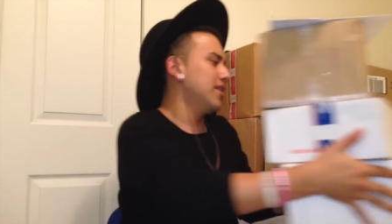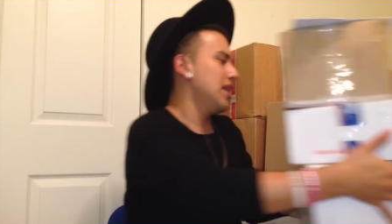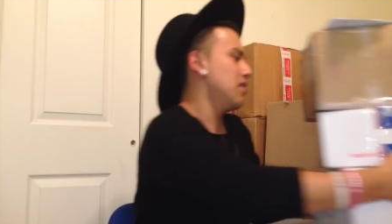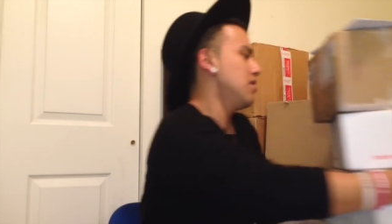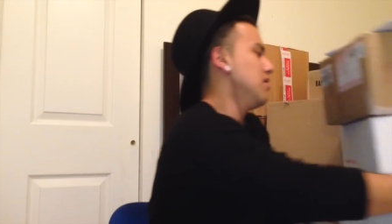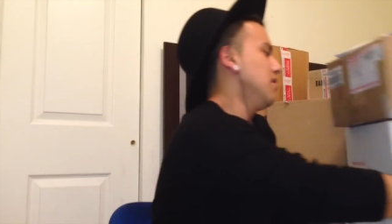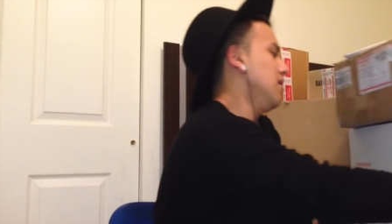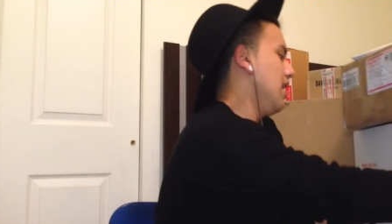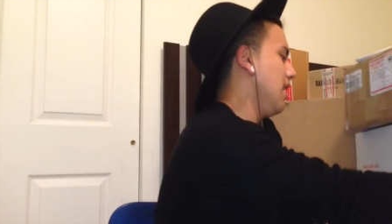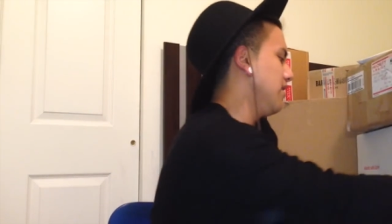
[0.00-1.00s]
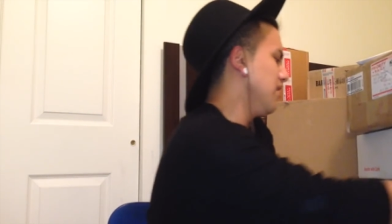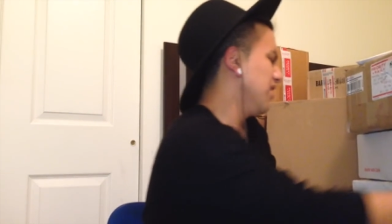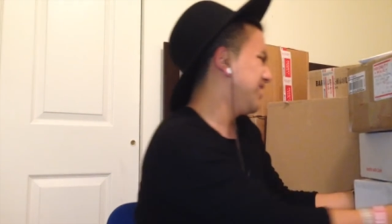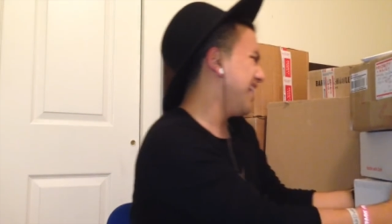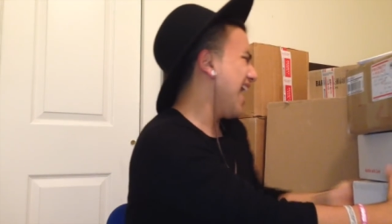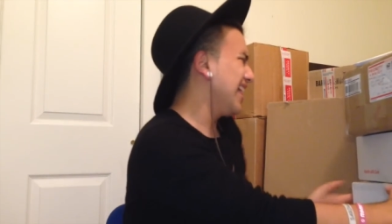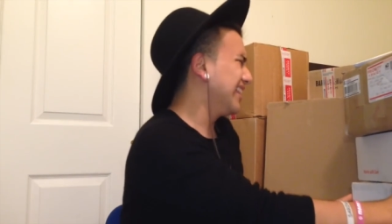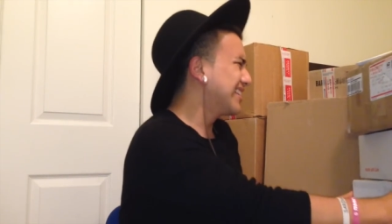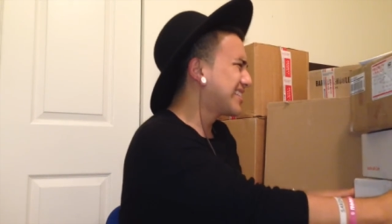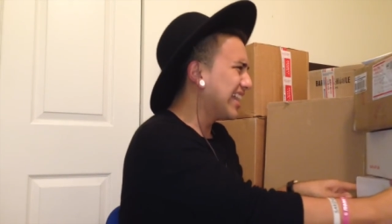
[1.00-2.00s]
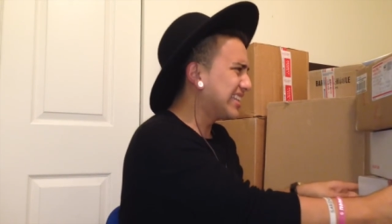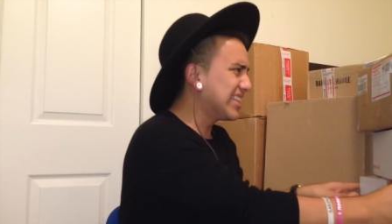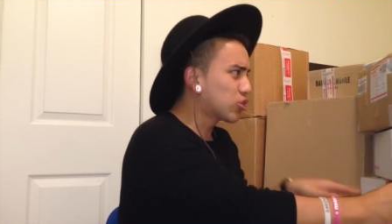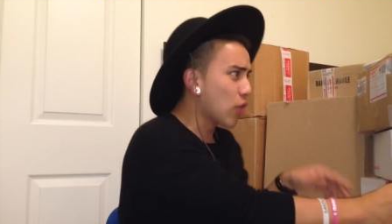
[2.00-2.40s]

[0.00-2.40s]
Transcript: there. And uh, yeah, let's get this